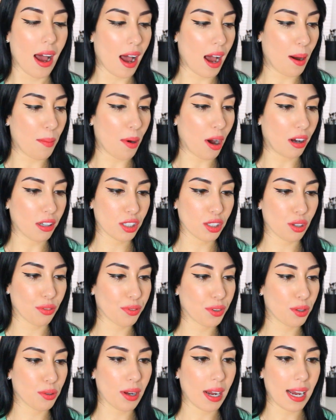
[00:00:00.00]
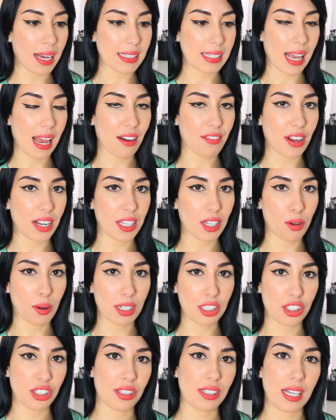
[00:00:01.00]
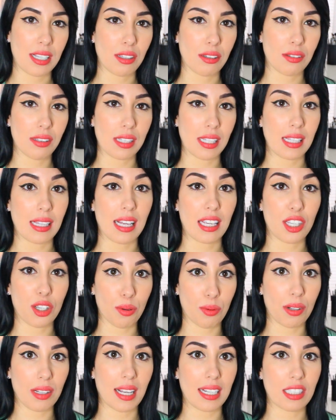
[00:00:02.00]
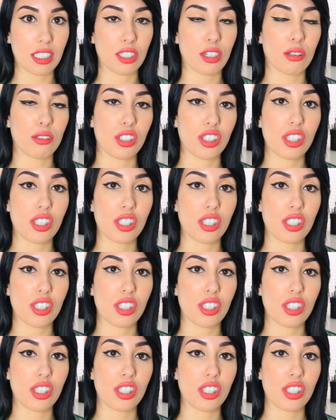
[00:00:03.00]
Um, also, if you guys have any questions that you see that you would like to know,